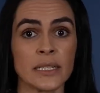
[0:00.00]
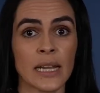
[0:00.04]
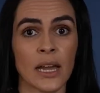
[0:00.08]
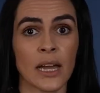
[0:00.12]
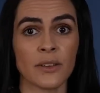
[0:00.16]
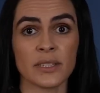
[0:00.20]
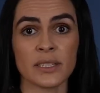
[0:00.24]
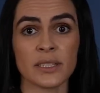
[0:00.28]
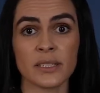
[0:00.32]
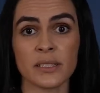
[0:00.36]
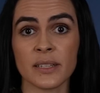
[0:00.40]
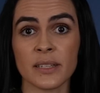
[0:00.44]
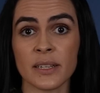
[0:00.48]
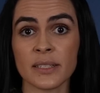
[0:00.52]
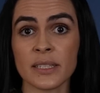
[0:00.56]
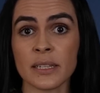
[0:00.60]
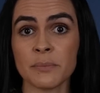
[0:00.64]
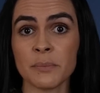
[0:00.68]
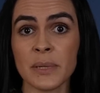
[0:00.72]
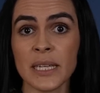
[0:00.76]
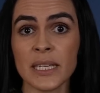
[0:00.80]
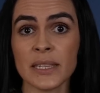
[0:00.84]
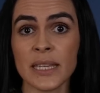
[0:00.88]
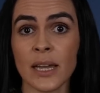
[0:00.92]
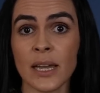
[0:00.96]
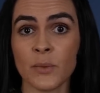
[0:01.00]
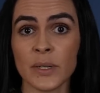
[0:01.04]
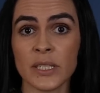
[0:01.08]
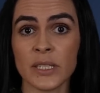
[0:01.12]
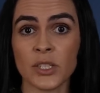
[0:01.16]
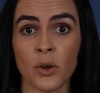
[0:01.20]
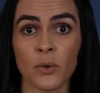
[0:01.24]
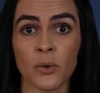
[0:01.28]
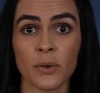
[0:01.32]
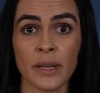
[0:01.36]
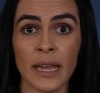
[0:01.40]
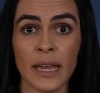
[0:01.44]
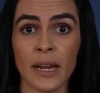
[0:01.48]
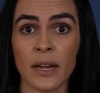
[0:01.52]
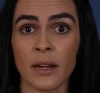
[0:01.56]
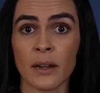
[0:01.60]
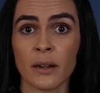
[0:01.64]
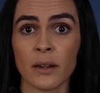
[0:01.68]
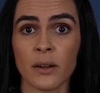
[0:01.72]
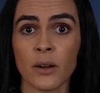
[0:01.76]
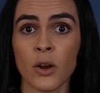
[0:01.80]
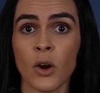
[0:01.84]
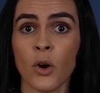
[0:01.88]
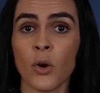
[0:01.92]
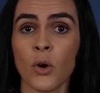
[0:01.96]
Now, this doesn't mean that we don't
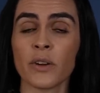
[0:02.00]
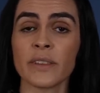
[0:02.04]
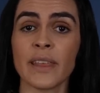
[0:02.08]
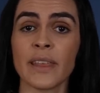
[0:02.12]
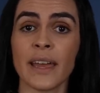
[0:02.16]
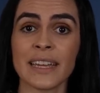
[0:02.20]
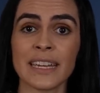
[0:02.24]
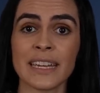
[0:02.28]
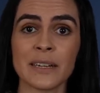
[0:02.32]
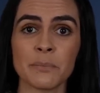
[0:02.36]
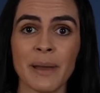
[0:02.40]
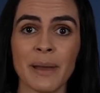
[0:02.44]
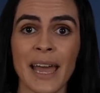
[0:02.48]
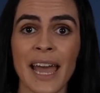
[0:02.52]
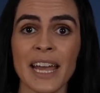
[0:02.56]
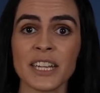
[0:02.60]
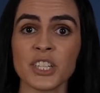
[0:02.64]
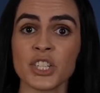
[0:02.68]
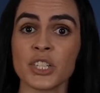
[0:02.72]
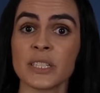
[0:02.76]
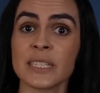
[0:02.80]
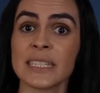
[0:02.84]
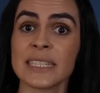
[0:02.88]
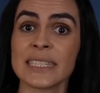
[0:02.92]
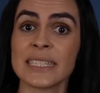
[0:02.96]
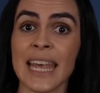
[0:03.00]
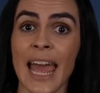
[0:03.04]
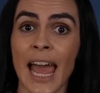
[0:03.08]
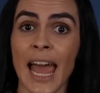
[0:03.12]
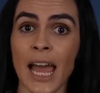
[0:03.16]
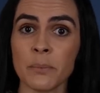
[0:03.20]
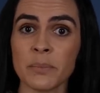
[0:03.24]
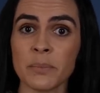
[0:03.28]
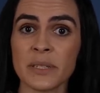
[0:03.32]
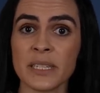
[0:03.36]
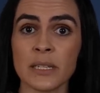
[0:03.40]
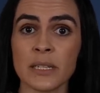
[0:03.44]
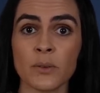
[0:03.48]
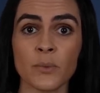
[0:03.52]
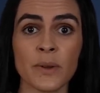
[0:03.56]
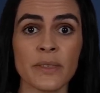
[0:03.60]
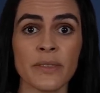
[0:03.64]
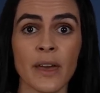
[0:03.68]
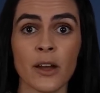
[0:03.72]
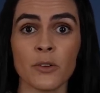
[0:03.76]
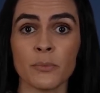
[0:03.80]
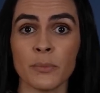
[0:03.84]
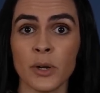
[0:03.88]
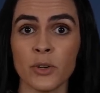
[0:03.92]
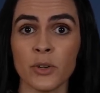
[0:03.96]
care or that compassion is absent
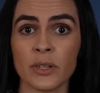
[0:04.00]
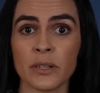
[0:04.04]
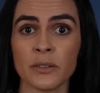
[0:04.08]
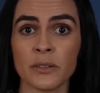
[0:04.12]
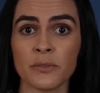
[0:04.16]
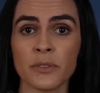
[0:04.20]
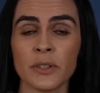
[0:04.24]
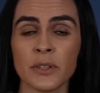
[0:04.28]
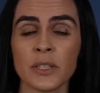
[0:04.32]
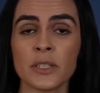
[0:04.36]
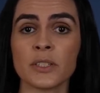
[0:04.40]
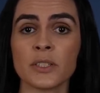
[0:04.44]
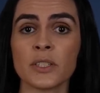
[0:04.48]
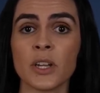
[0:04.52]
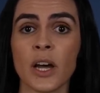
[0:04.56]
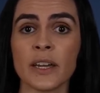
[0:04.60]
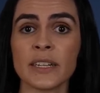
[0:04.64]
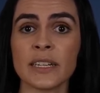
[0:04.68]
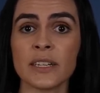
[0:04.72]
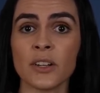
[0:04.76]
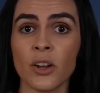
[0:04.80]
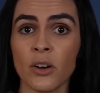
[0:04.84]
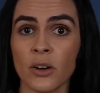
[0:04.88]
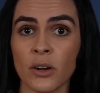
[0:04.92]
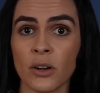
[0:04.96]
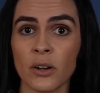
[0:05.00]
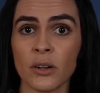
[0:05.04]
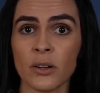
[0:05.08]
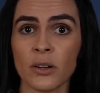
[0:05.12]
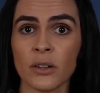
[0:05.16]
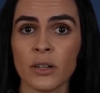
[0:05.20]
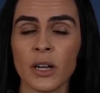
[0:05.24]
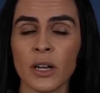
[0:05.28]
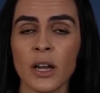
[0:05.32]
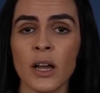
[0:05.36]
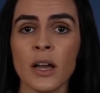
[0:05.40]
without motive. Not at all.